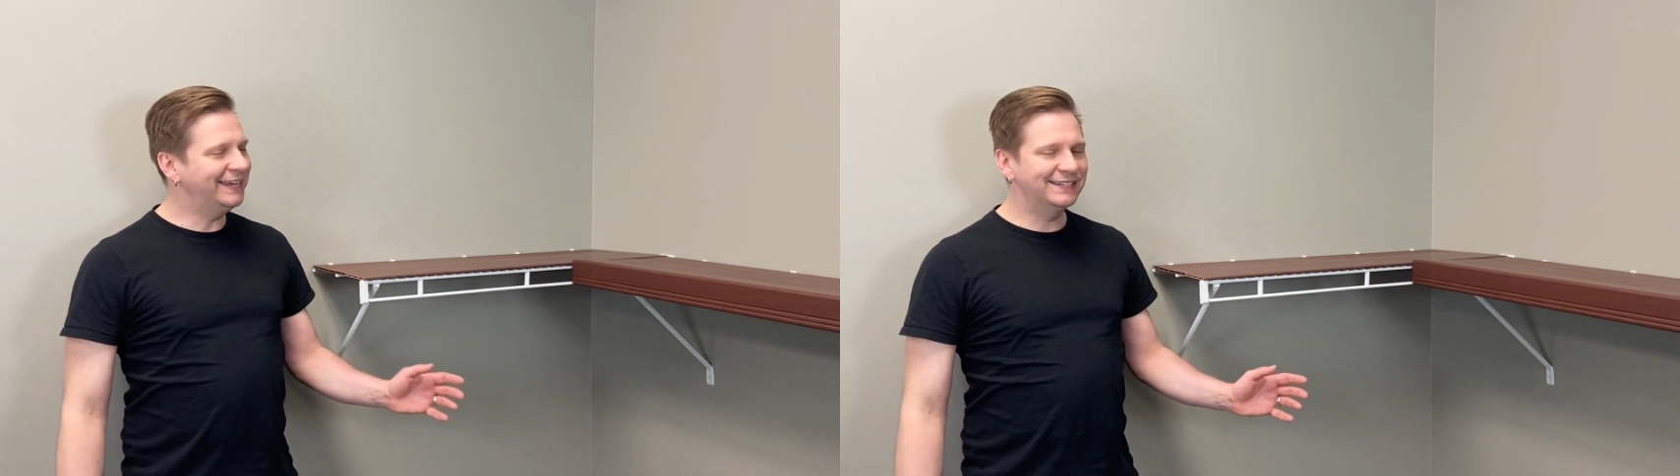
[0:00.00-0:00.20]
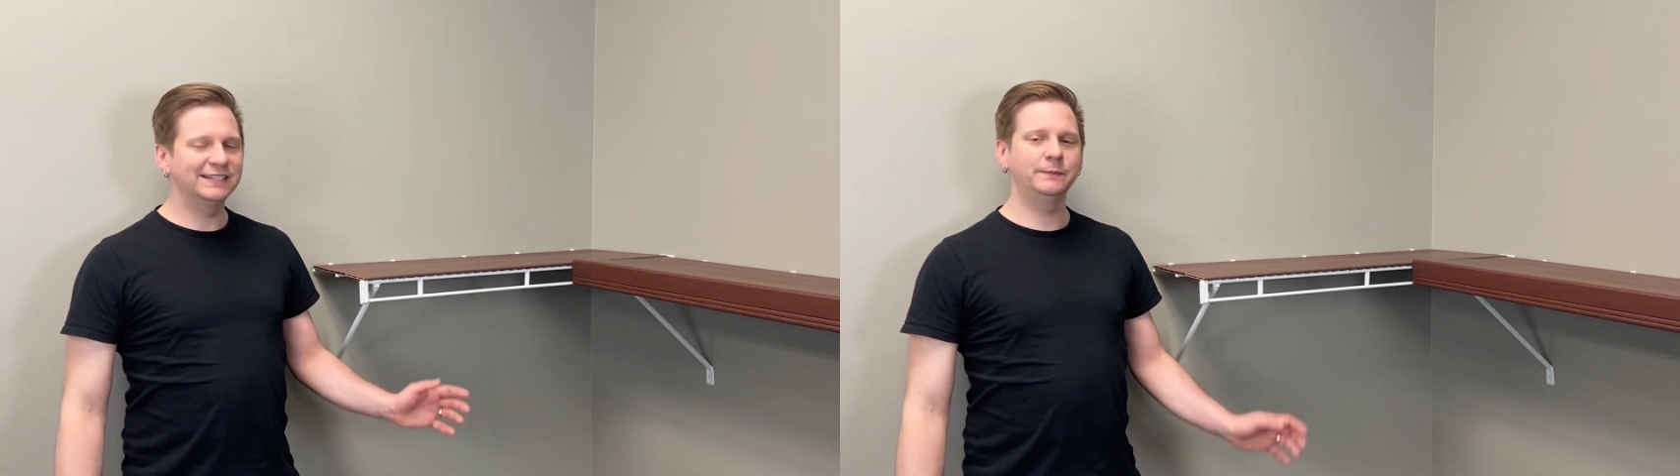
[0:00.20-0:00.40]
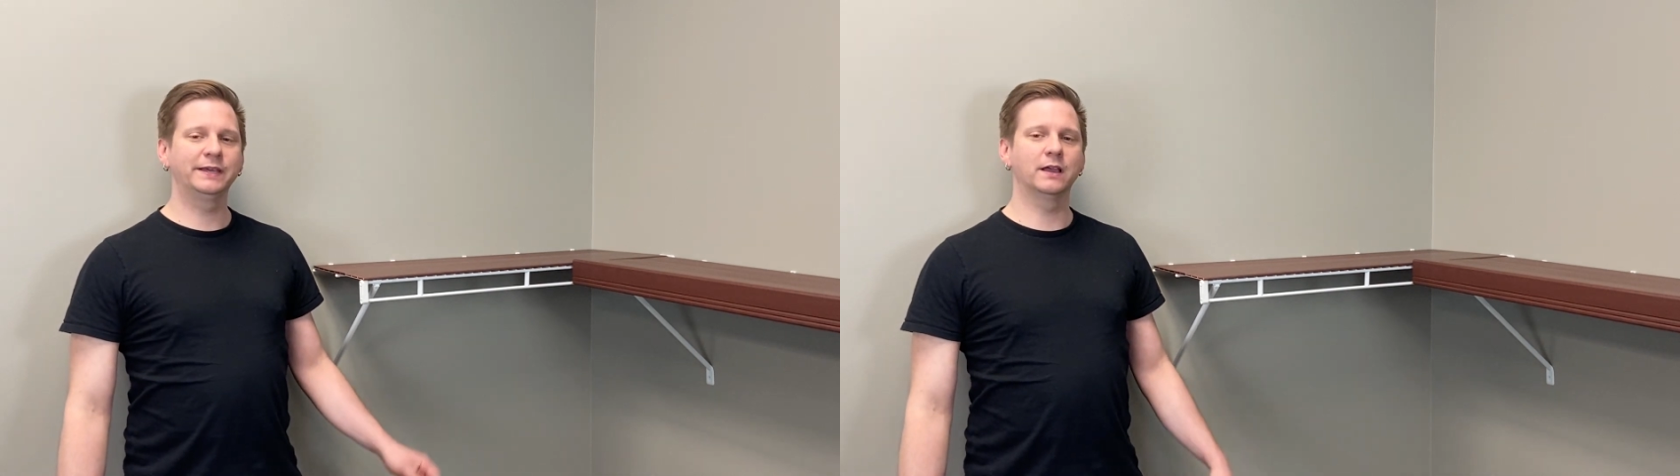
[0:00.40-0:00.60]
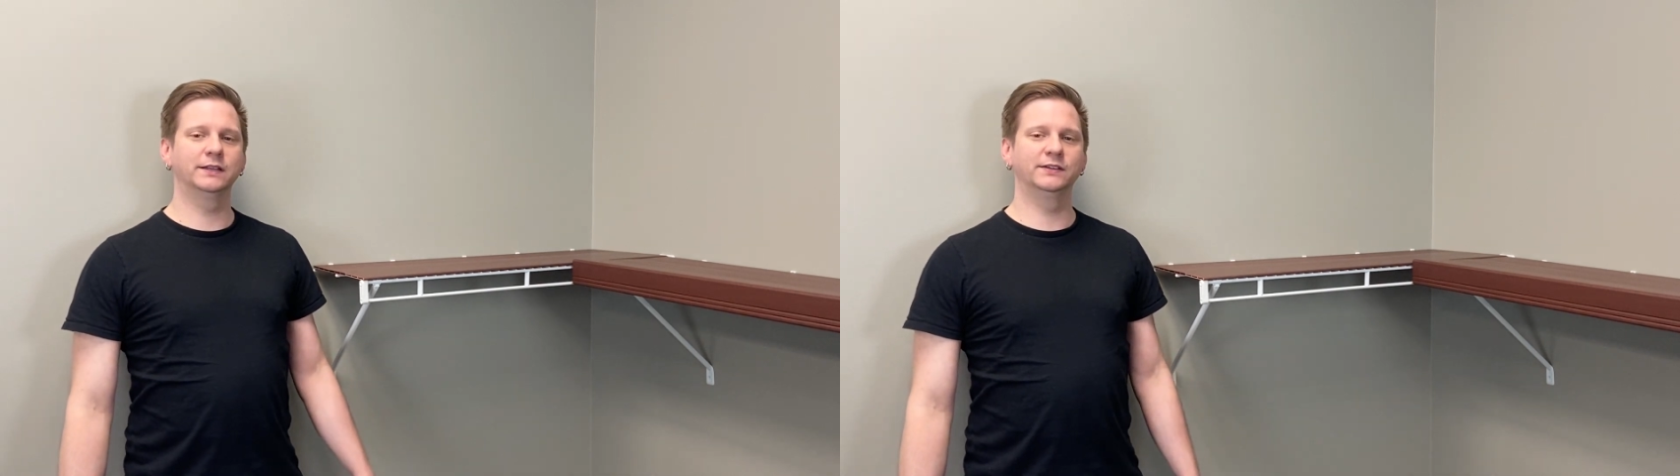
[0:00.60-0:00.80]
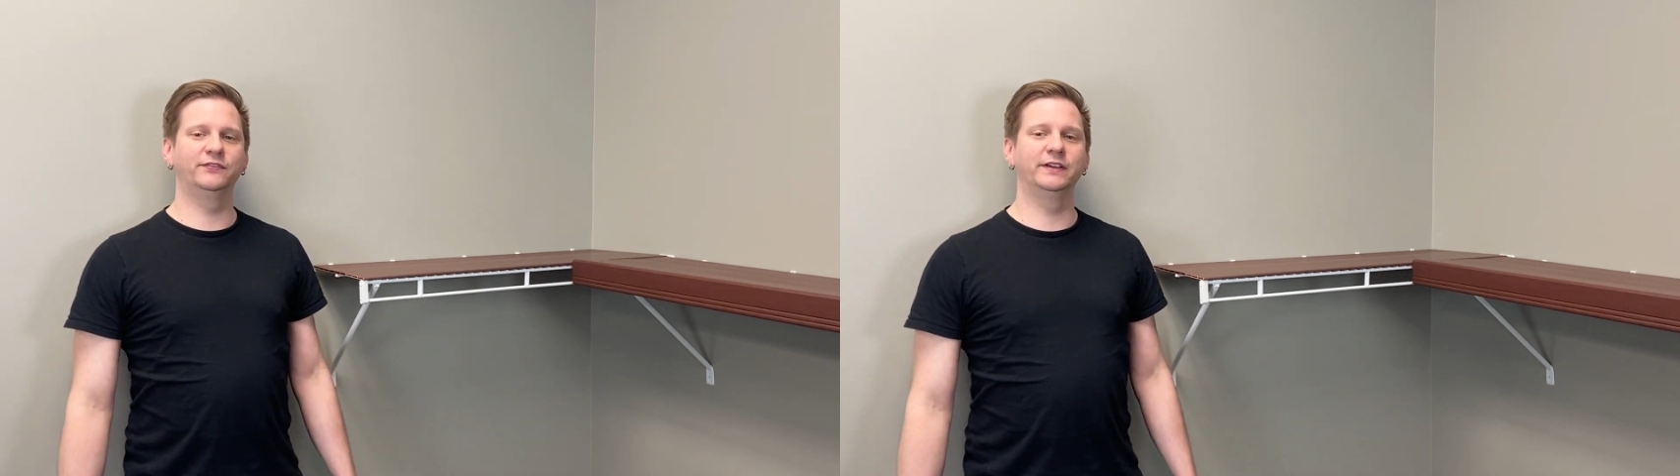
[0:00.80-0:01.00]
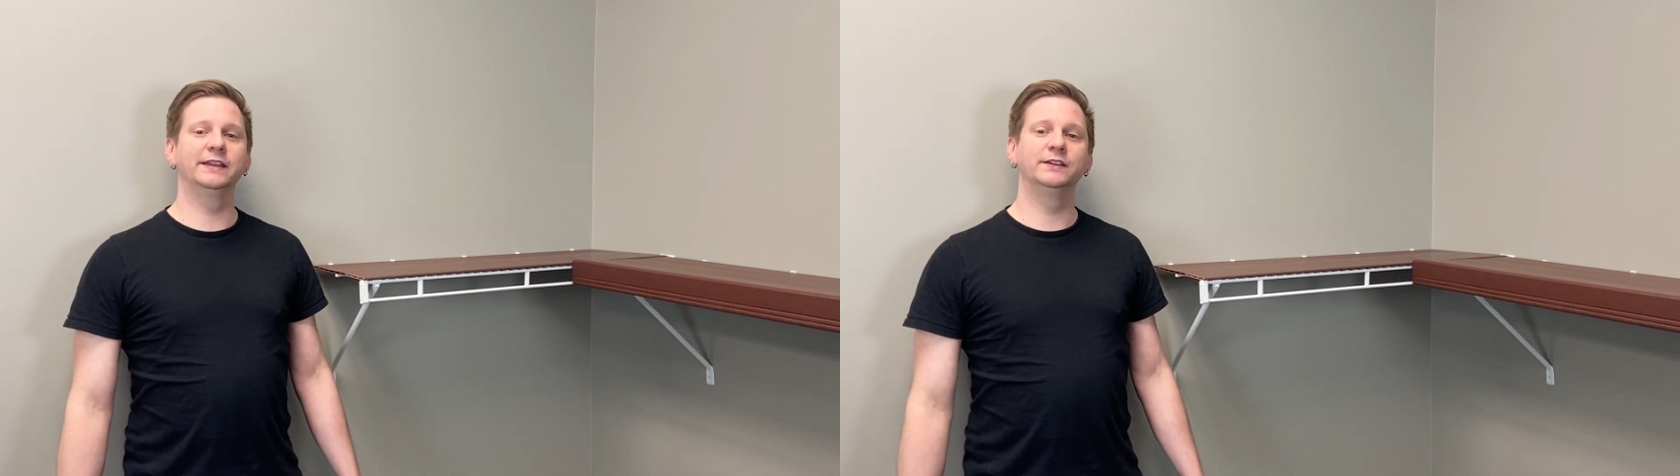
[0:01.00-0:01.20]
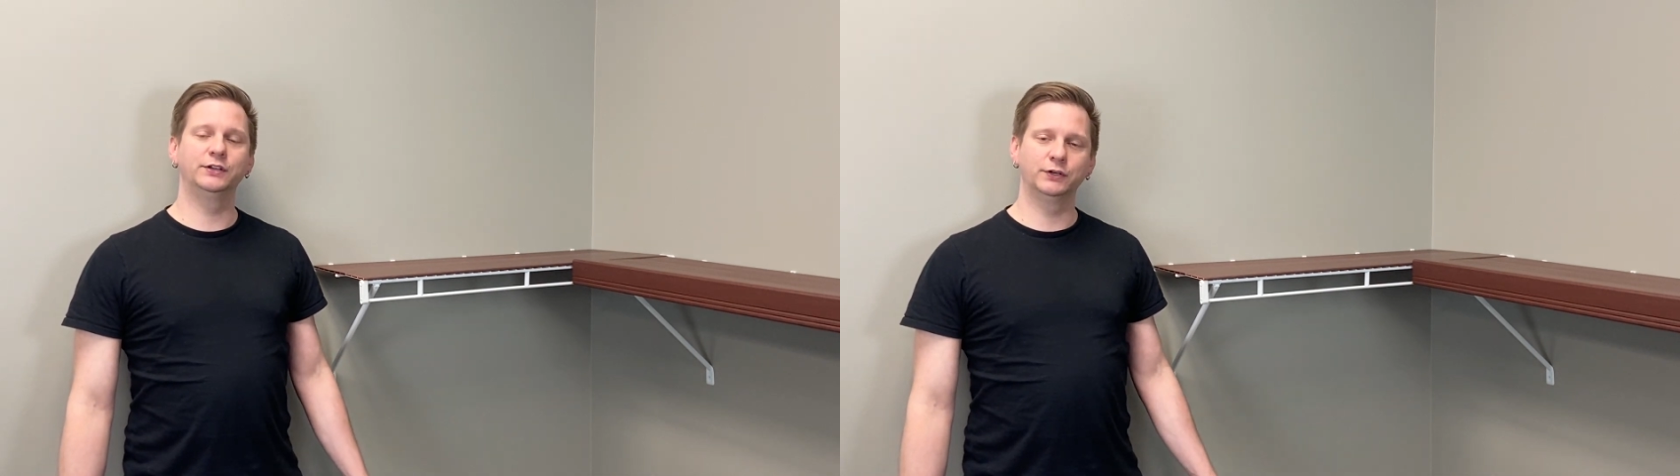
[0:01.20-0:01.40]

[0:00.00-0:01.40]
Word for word: easily be cut to fit into